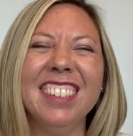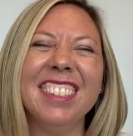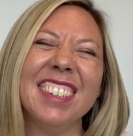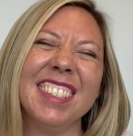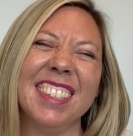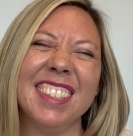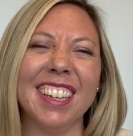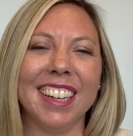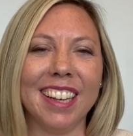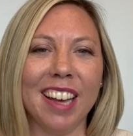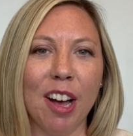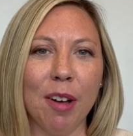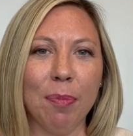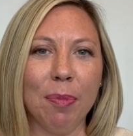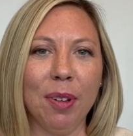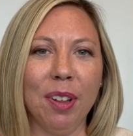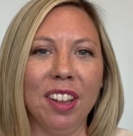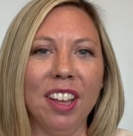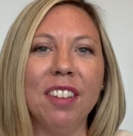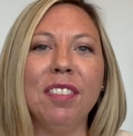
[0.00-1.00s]
Just a
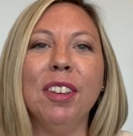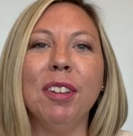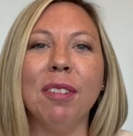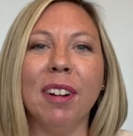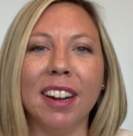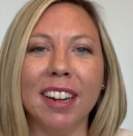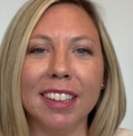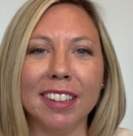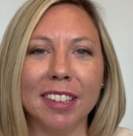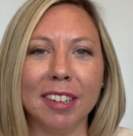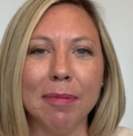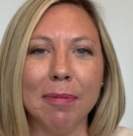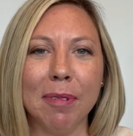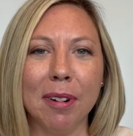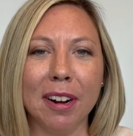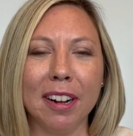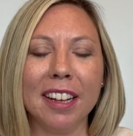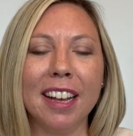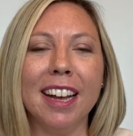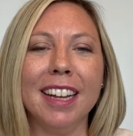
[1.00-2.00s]
couple. If you want to learn
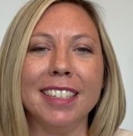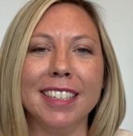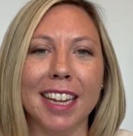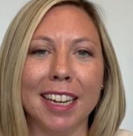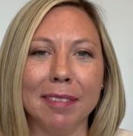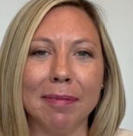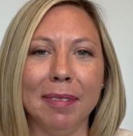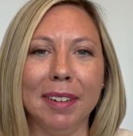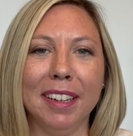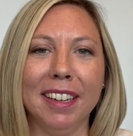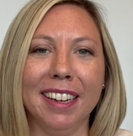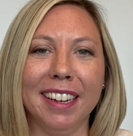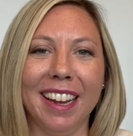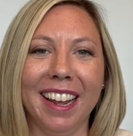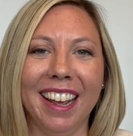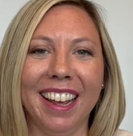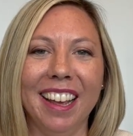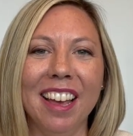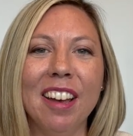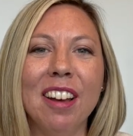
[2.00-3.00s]
more, contact me
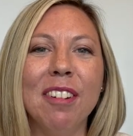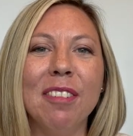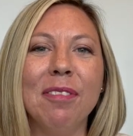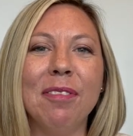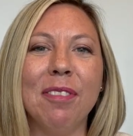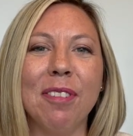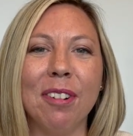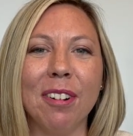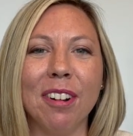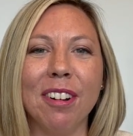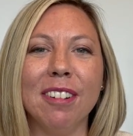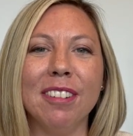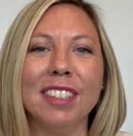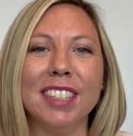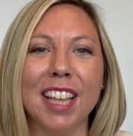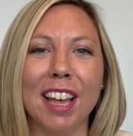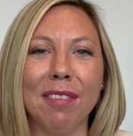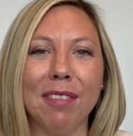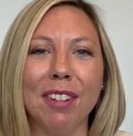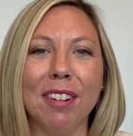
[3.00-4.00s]
today,
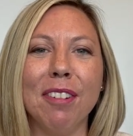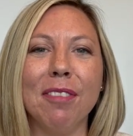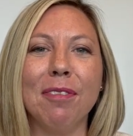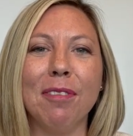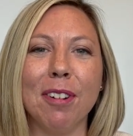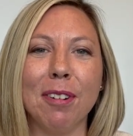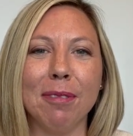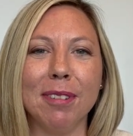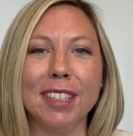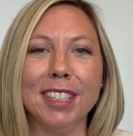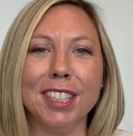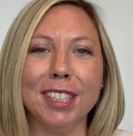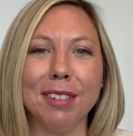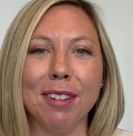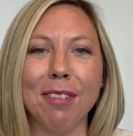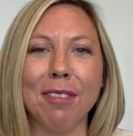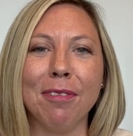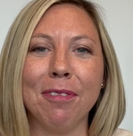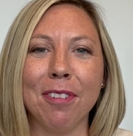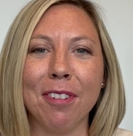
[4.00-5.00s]

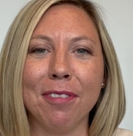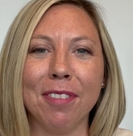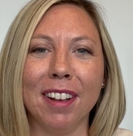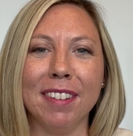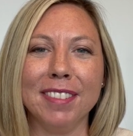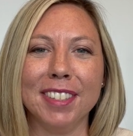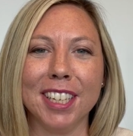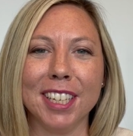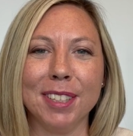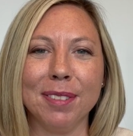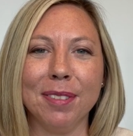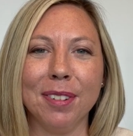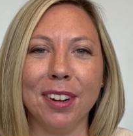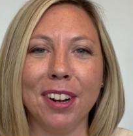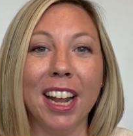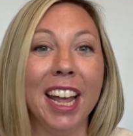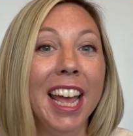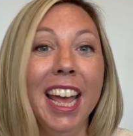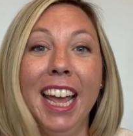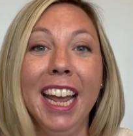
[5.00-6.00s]

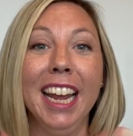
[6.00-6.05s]
407-410-4564.